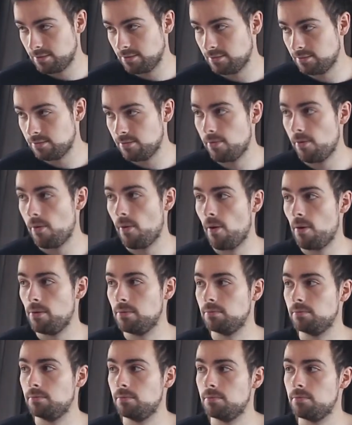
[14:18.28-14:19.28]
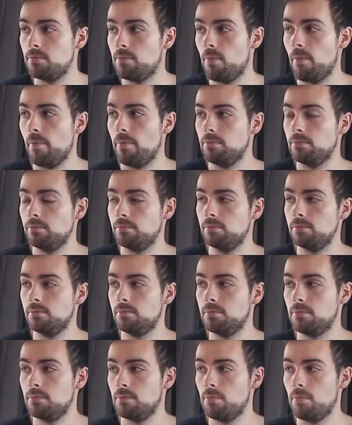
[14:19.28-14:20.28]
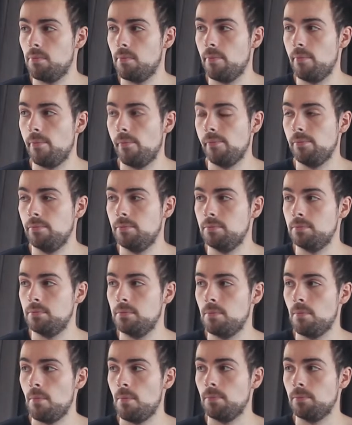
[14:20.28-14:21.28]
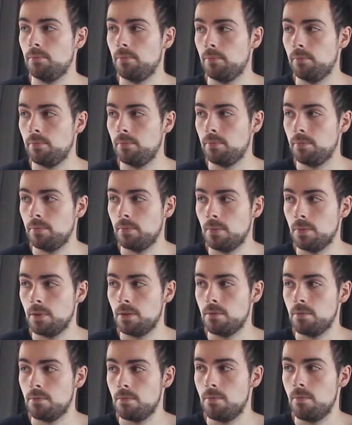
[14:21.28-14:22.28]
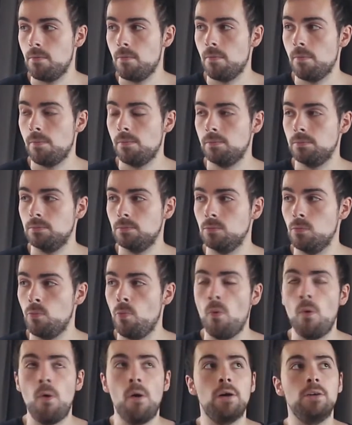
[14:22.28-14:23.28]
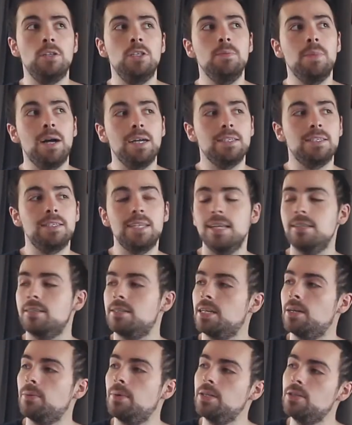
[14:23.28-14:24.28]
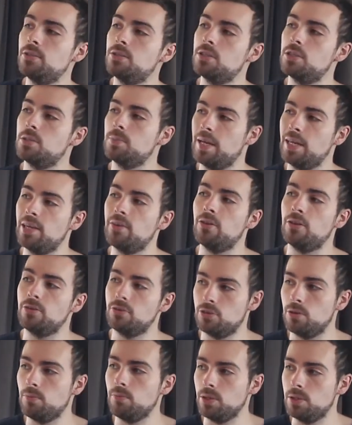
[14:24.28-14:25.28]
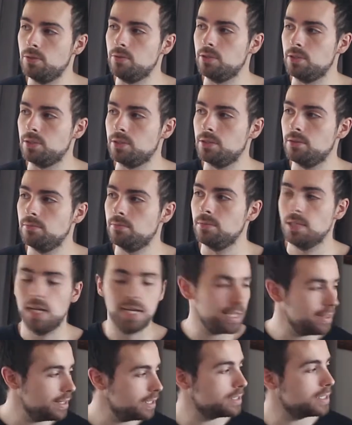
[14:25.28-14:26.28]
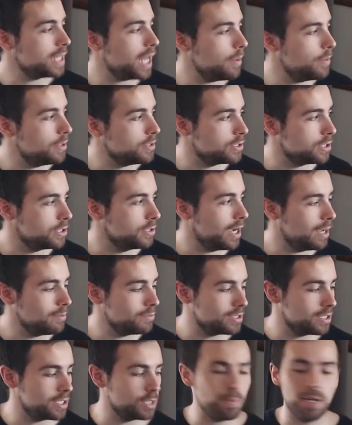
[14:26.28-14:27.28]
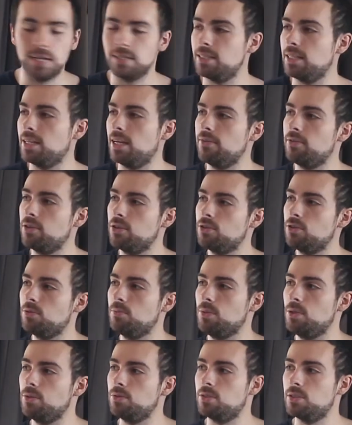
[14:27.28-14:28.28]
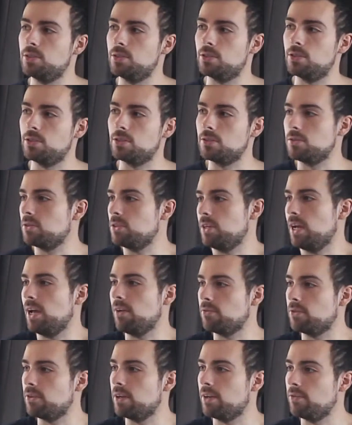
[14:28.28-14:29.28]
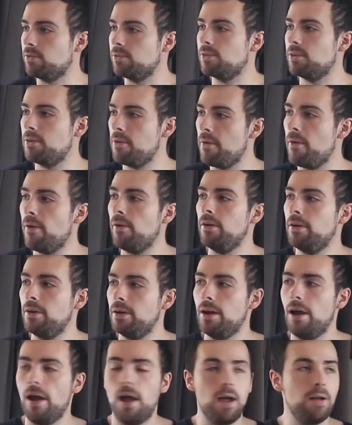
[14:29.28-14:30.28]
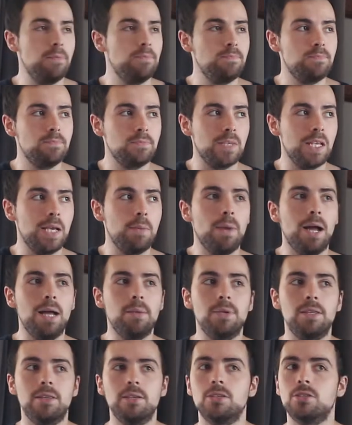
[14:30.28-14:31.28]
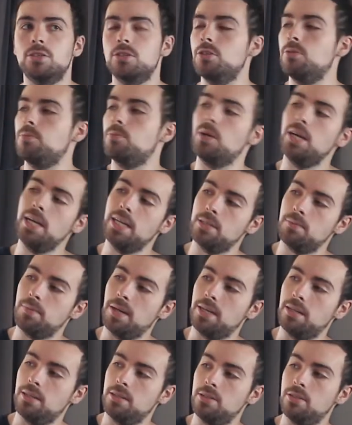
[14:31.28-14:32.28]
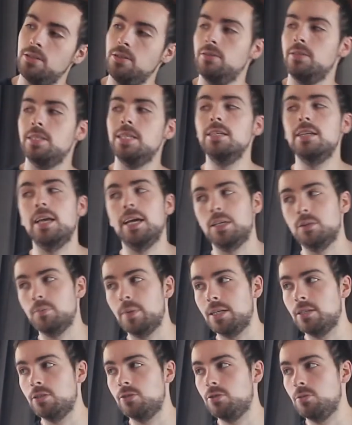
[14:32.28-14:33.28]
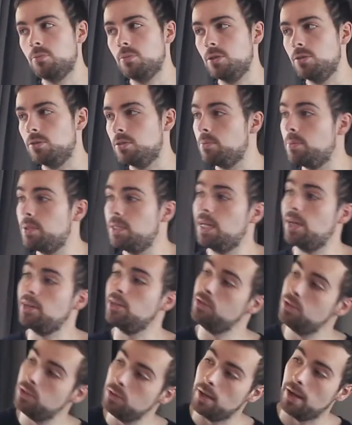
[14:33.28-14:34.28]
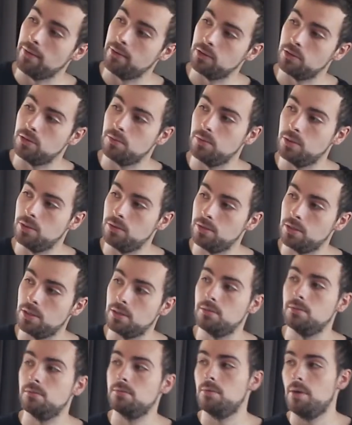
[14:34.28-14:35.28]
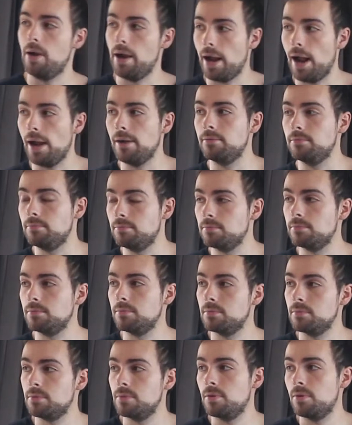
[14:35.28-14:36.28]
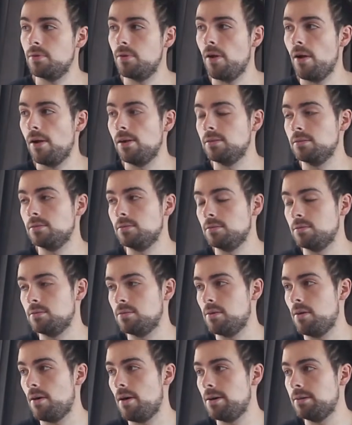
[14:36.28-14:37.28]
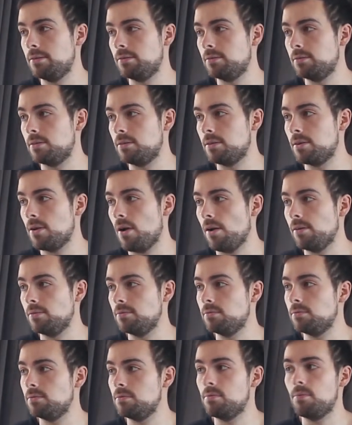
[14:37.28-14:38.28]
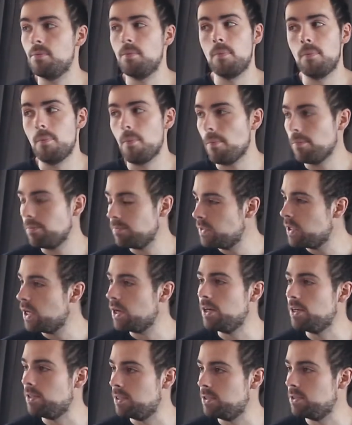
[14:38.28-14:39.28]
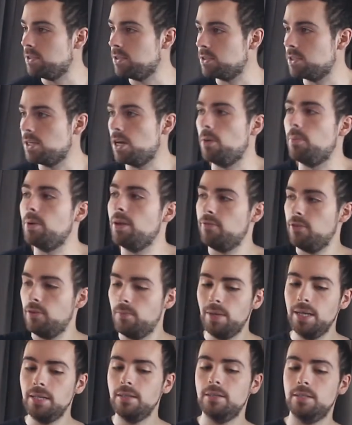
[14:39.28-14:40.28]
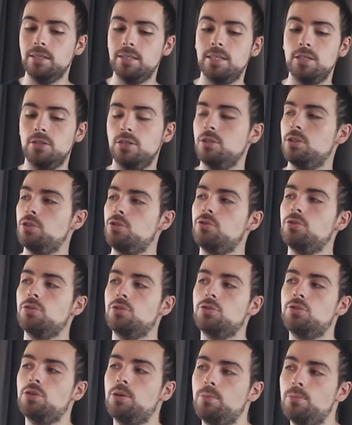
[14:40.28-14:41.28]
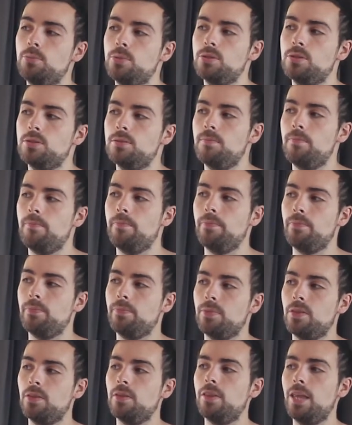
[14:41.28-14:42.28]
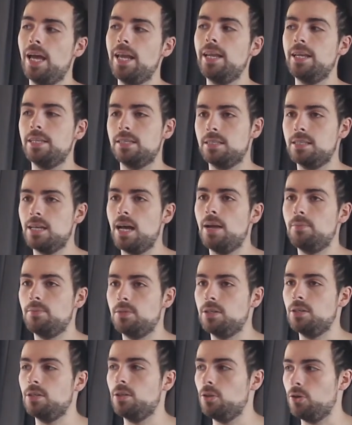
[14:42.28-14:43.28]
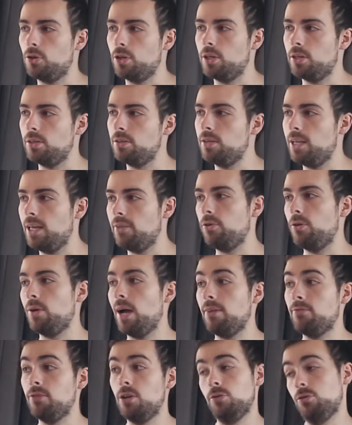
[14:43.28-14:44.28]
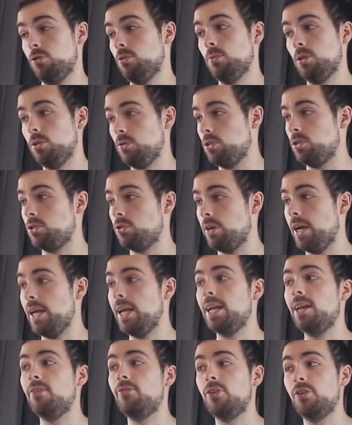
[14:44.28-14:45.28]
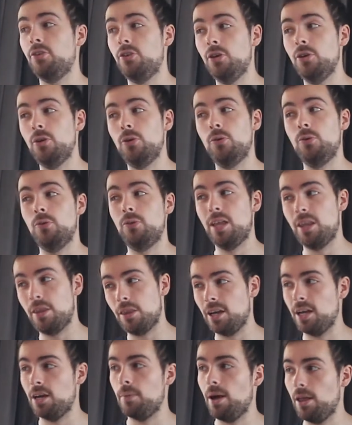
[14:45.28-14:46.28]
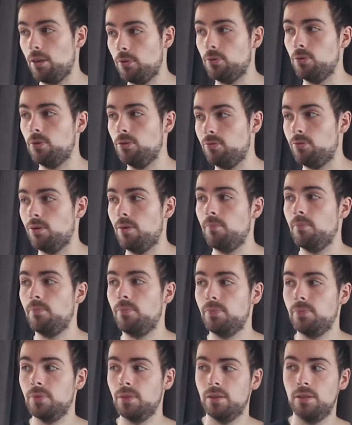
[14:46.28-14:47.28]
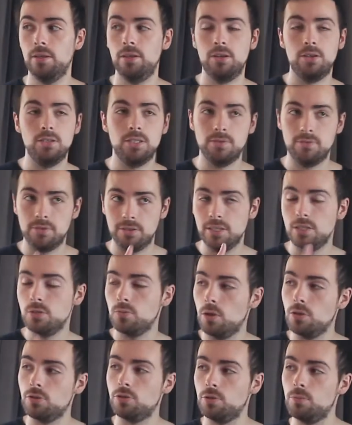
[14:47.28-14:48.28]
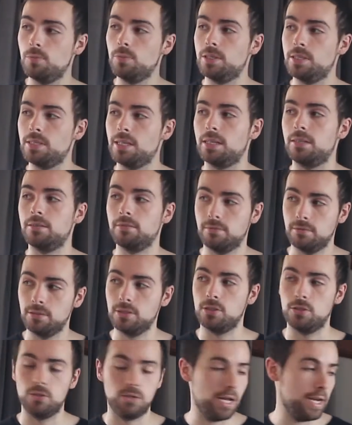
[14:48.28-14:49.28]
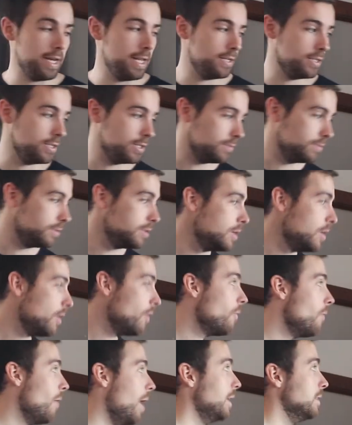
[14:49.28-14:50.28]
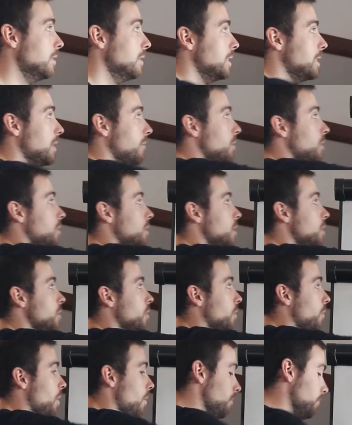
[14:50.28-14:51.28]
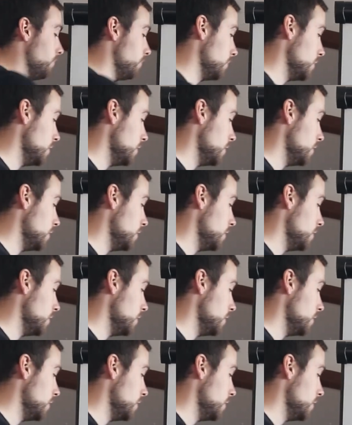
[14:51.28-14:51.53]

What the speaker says: But do you start looking for it at the beginning? You might sense it when you suspect you've got trump losers. Like in this diamond suit, I'm suspecting I've got trump losers because you have to have. It might be that a suit breaks badly, so you didn't expect a trump loser, but now you do have a trump loser. So you don't, I mean, obviously you don't make the decision until... Not early doors, no. But if you've made the decision to draw trumps, then it's time to look, and if you have no trump losers, great. And if you do, then think about the rule of one. Because if there is 1 trump missing, it's a good idea too. Right, let's have a look at another one.